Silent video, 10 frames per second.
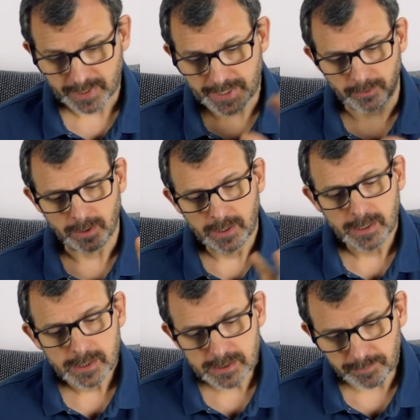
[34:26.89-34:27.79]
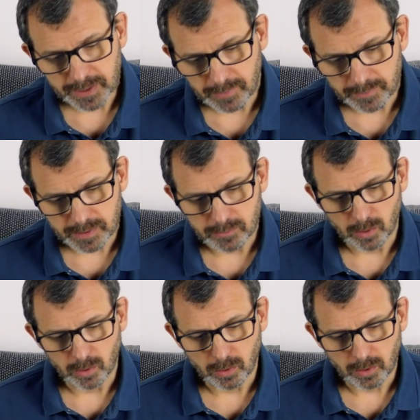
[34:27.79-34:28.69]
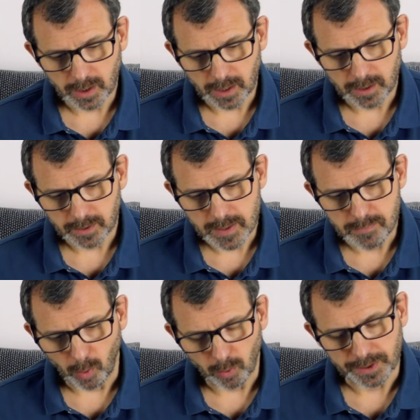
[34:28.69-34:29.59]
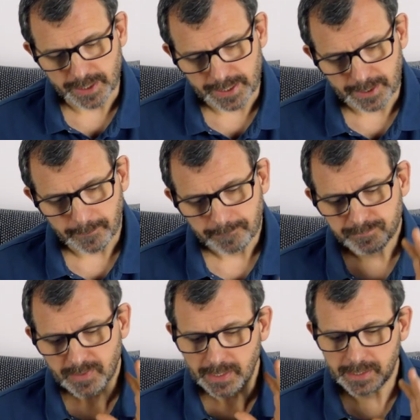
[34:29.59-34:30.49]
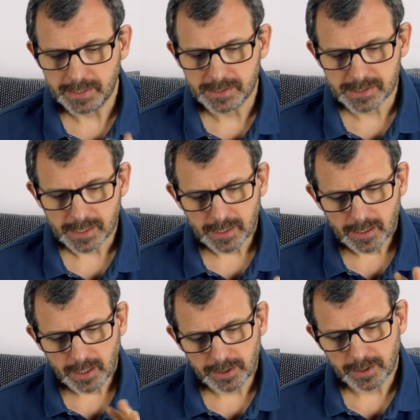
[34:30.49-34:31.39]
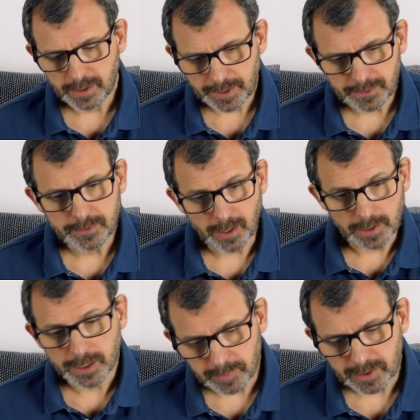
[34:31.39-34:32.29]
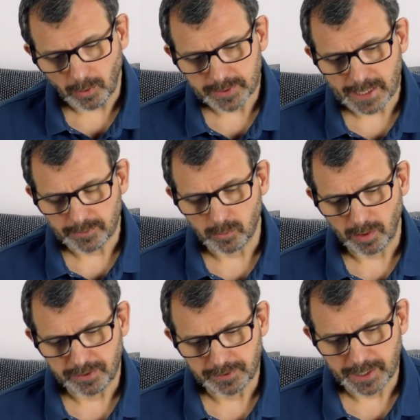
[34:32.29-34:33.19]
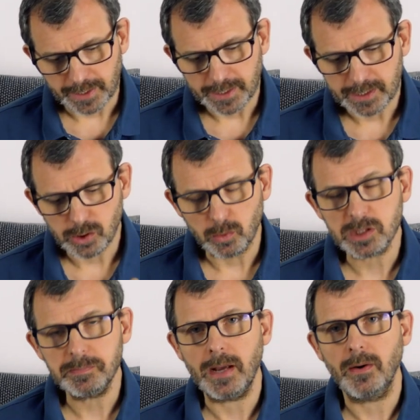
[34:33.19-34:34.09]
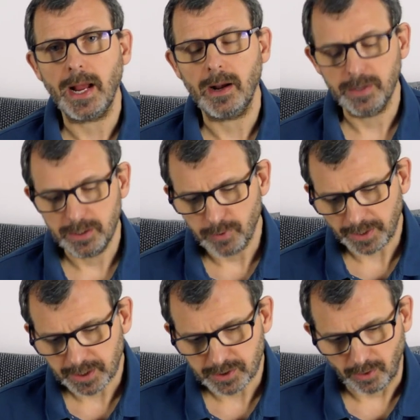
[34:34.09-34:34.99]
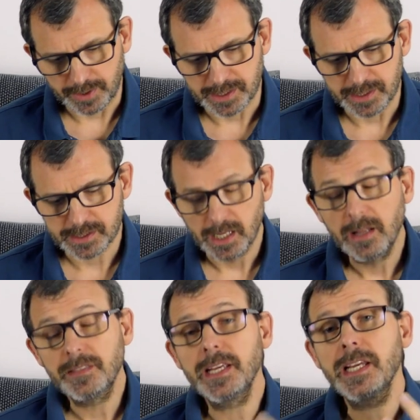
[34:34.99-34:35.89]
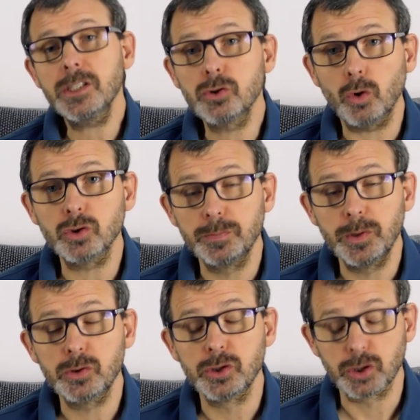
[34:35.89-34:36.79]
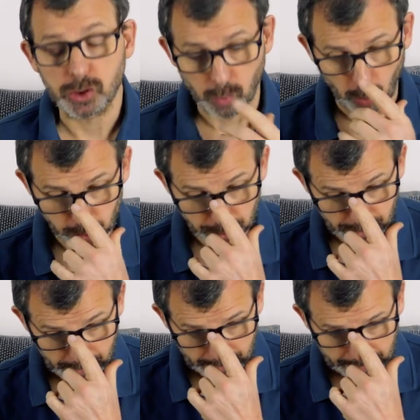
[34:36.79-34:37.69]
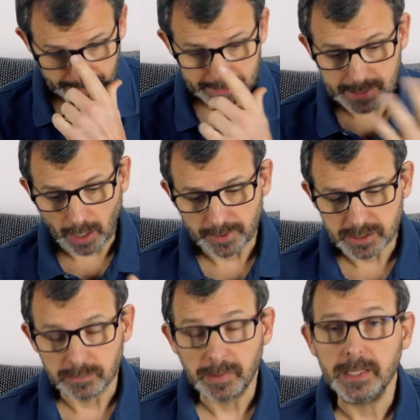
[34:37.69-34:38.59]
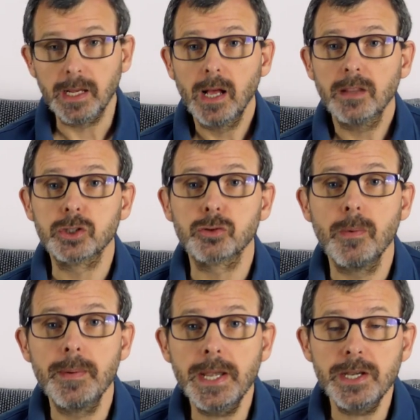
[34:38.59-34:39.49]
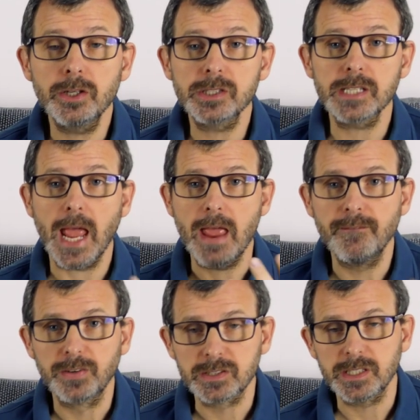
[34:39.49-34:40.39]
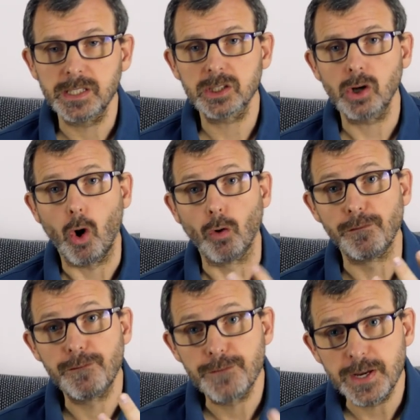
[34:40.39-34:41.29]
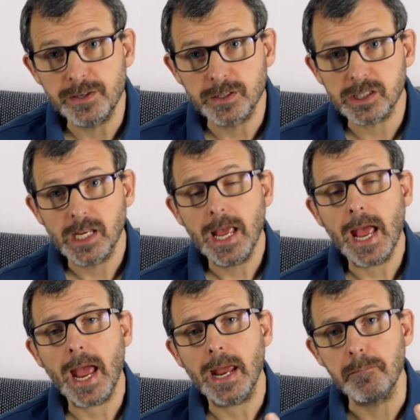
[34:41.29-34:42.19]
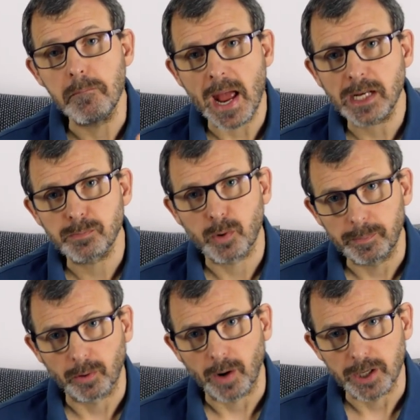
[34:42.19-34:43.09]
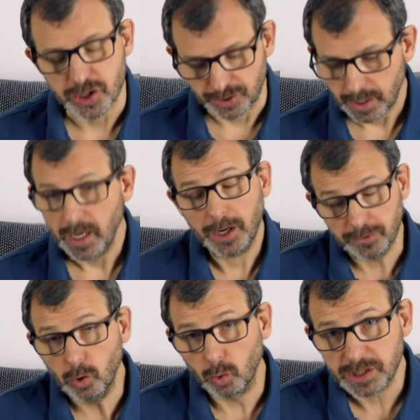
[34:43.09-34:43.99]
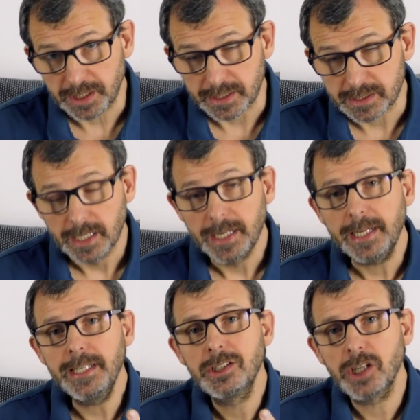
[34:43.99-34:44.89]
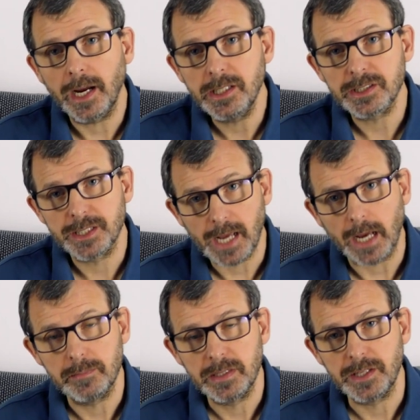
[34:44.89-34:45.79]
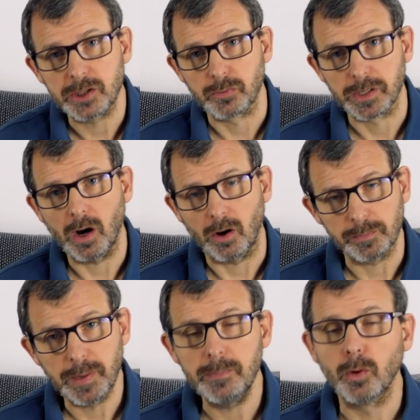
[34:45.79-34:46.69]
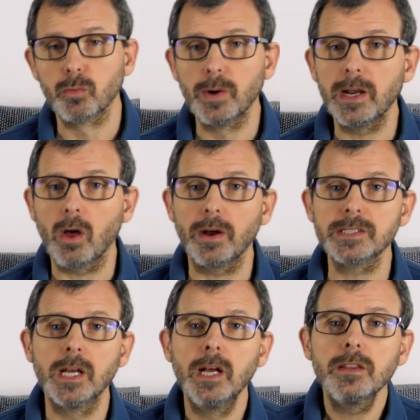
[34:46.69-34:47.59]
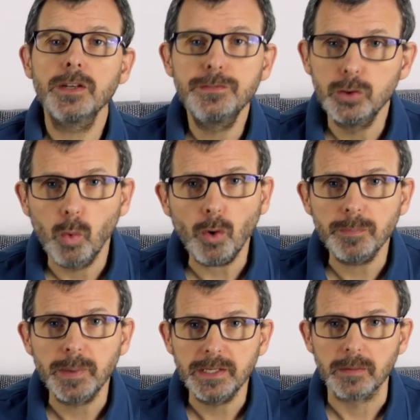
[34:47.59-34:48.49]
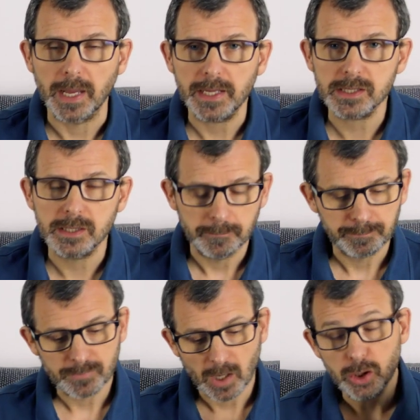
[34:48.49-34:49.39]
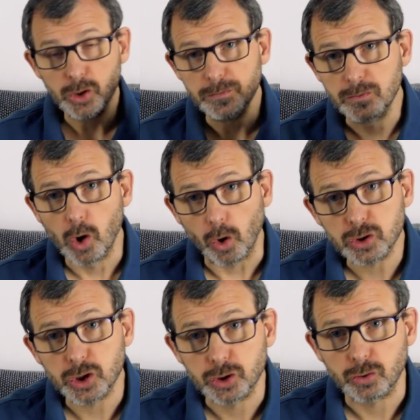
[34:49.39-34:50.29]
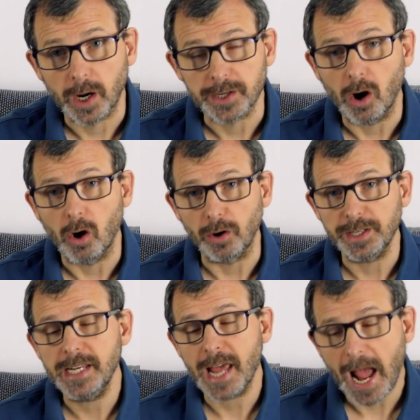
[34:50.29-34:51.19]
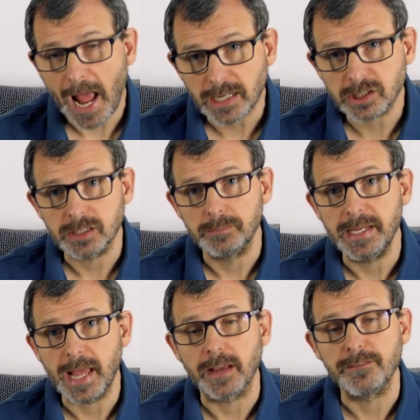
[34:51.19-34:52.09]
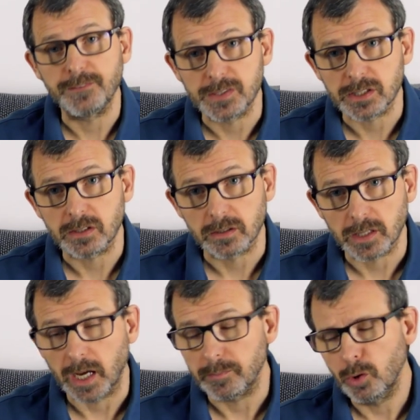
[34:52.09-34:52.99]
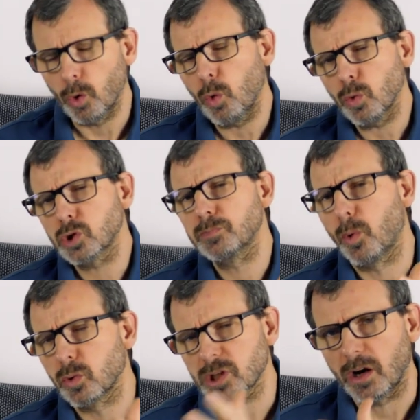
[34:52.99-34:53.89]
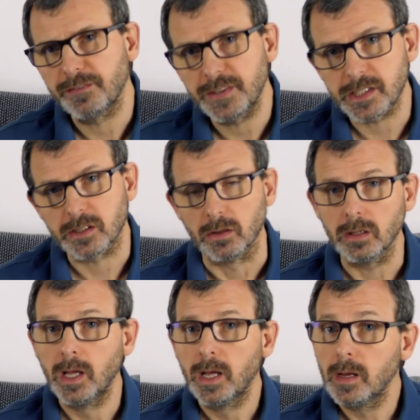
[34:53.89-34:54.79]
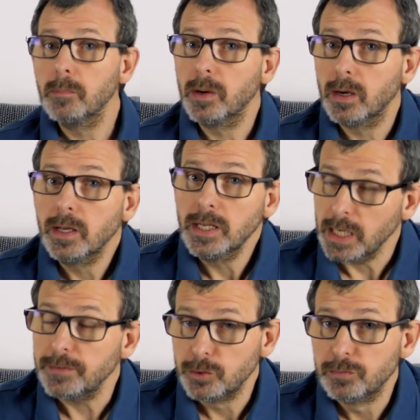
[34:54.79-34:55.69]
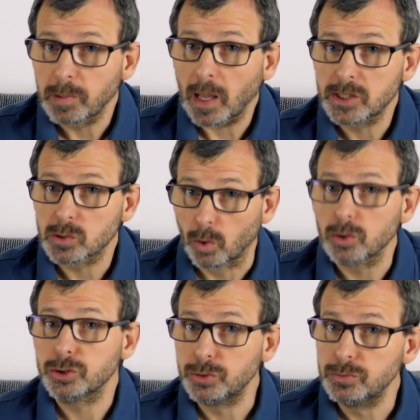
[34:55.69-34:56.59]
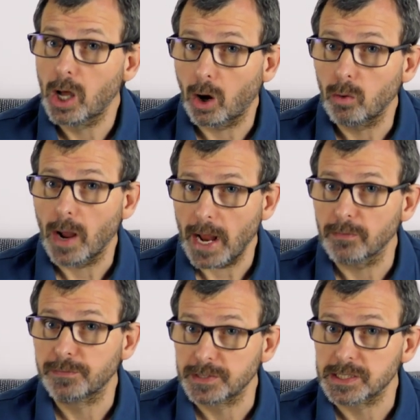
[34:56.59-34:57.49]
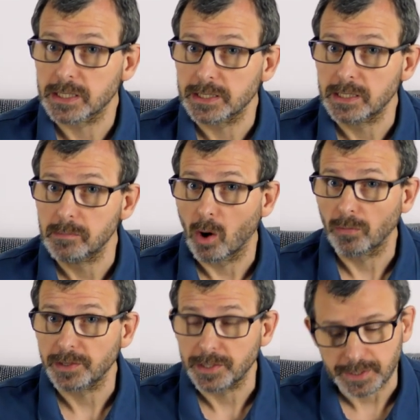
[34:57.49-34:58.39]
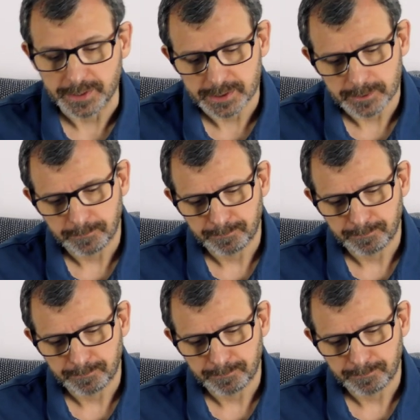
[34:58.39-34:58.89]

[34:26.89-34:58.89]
Now, something maybe more uh, important here is uh, in a little bit lower down in 138, he talks about how he recognises that his contribution to squash is going to be the tremendous emphasis on fitness and match preparation. And of course it is. He changed the game in this regard. People realised that if you want to be the best, you've got to train hard. It has to be a physical game. And all sports are physical, but if you've played squash, you know how physically demanding it is.